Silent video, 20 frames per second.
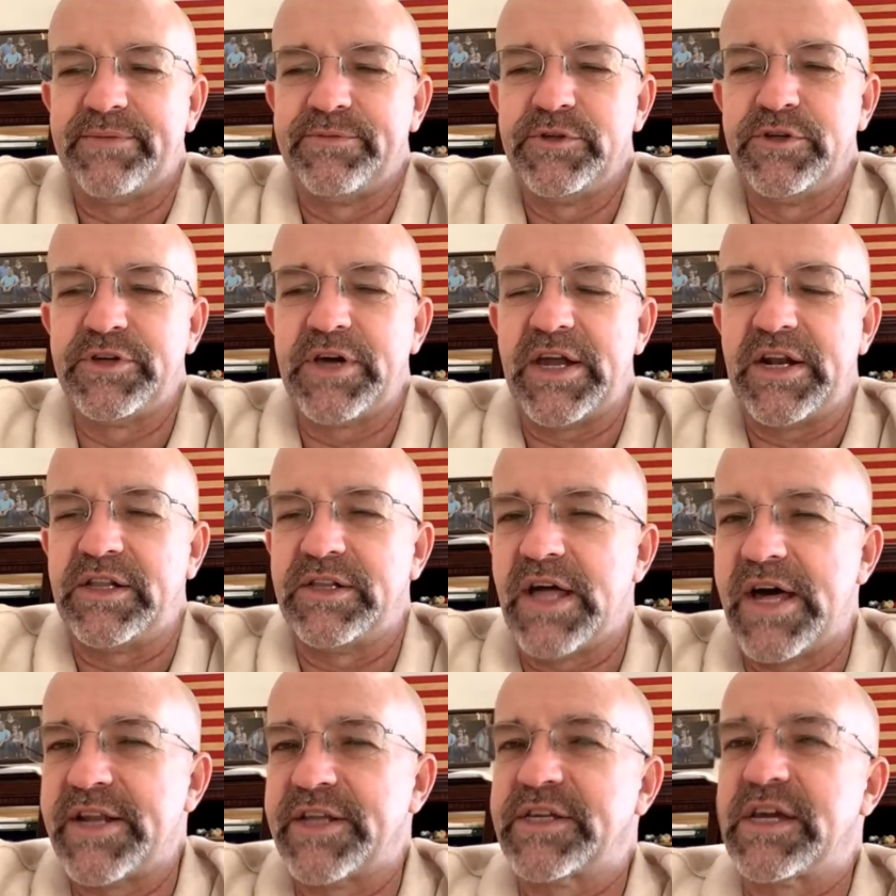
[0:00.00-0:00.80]
you got a
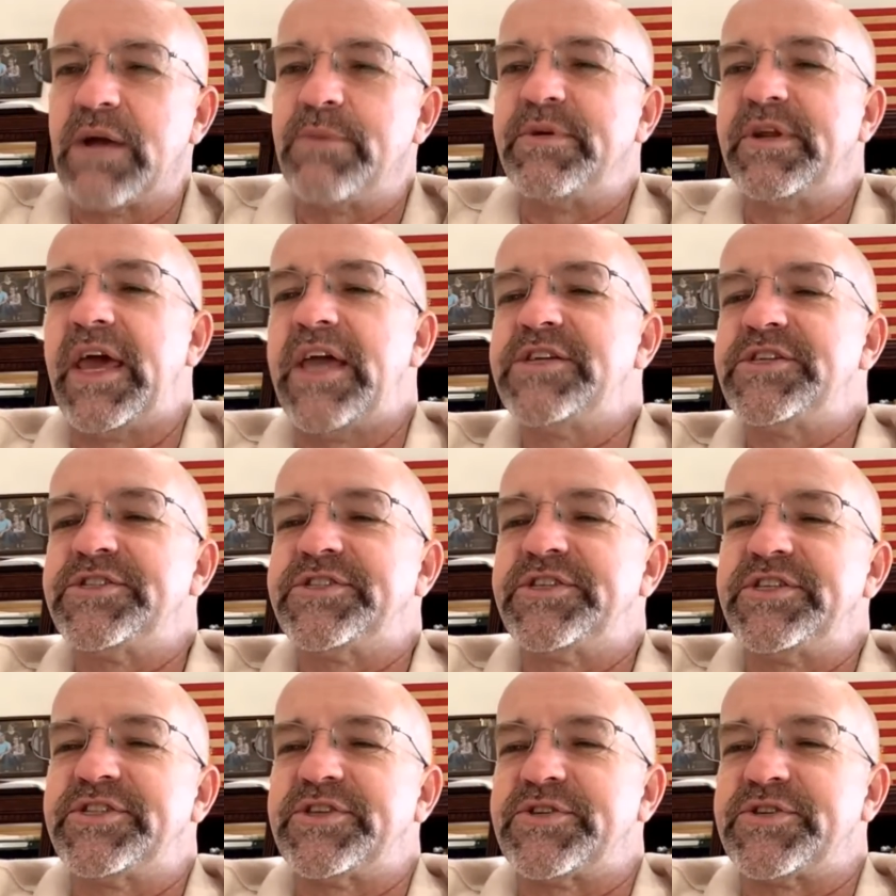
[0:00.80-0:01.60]
lot of government
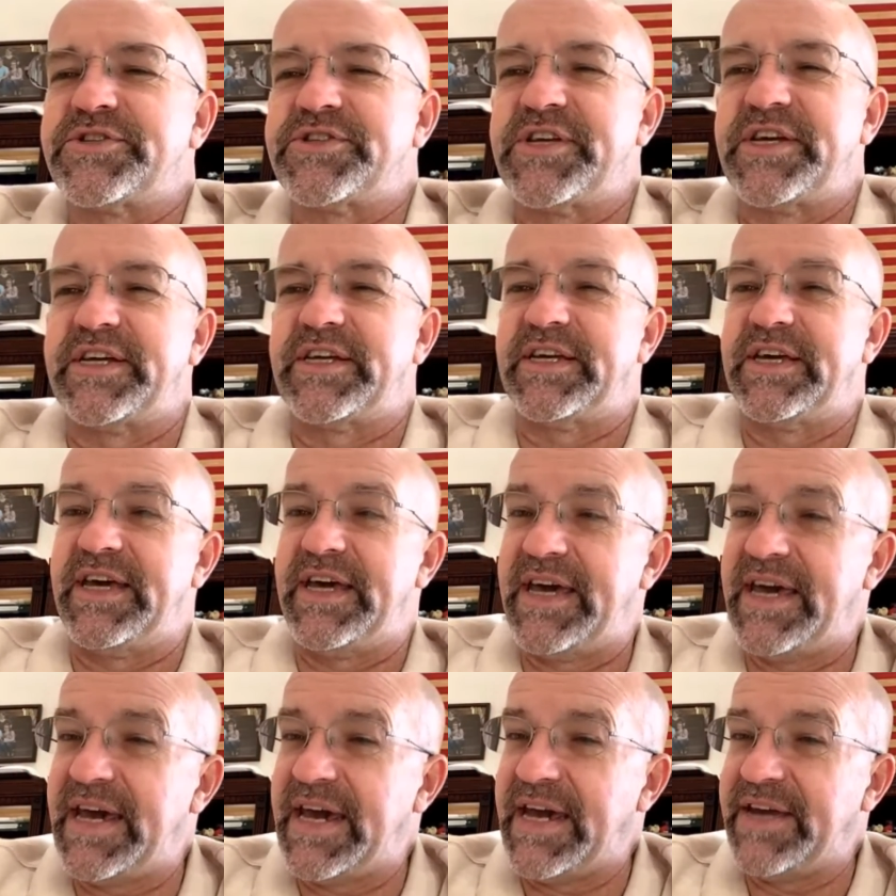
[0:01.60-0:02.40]
agencies that are saying,
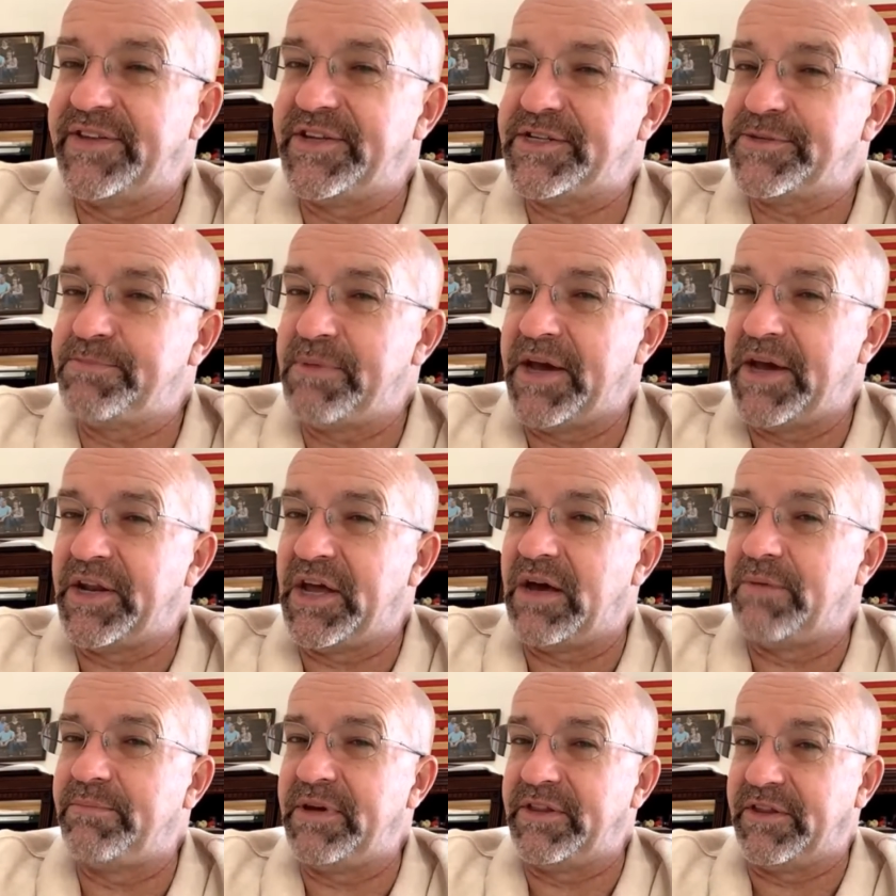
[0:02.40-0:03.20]
hey, this may
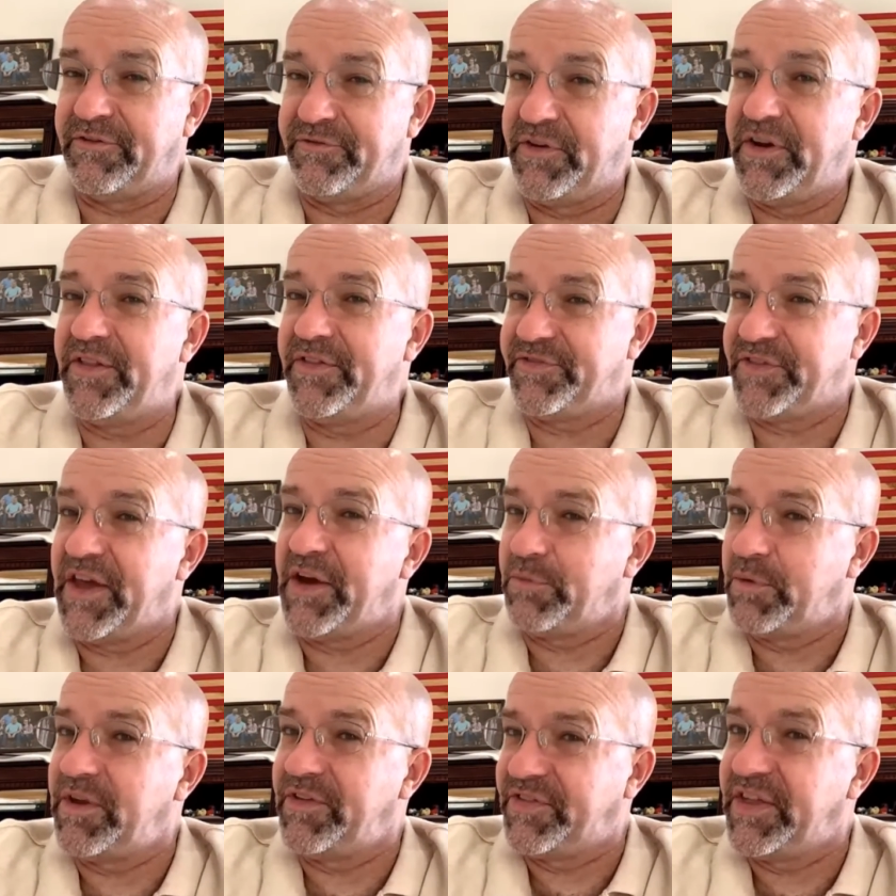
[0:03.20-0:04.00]
not be the fun
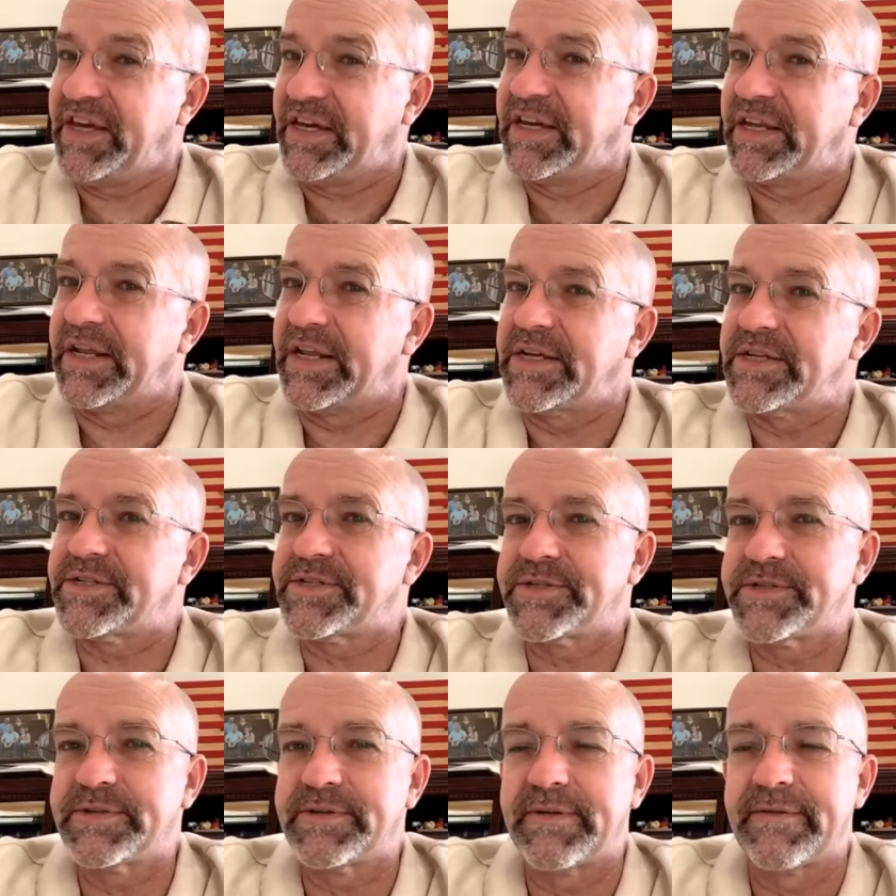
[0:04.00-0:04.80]
thing we think it
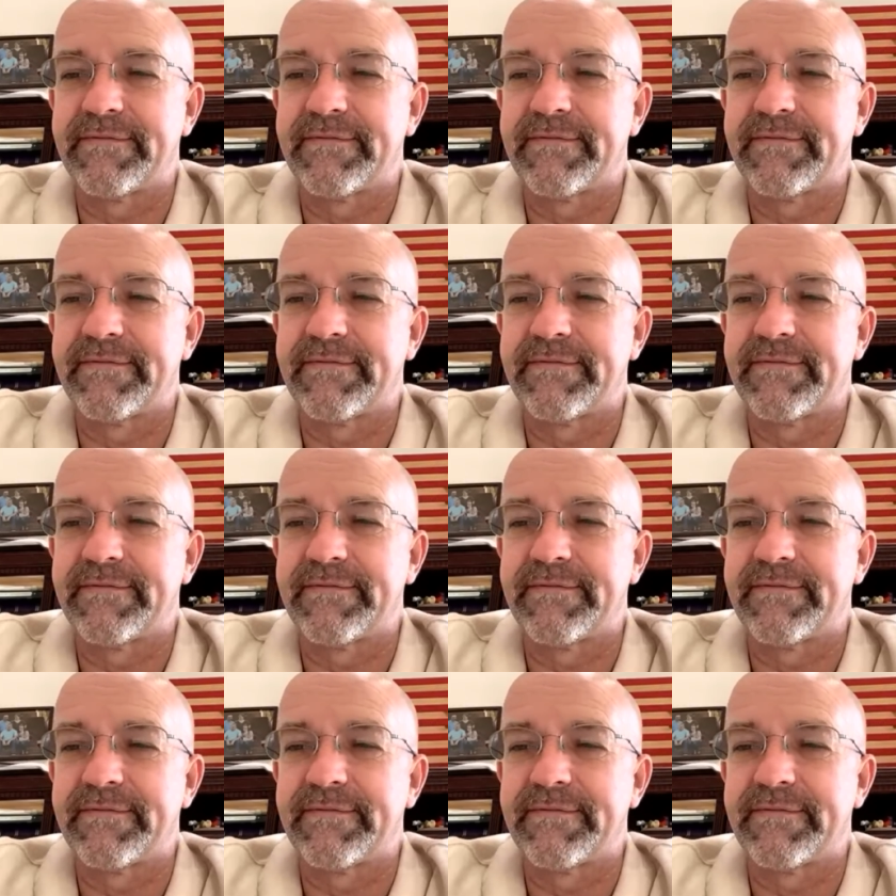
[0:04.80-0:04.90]
is.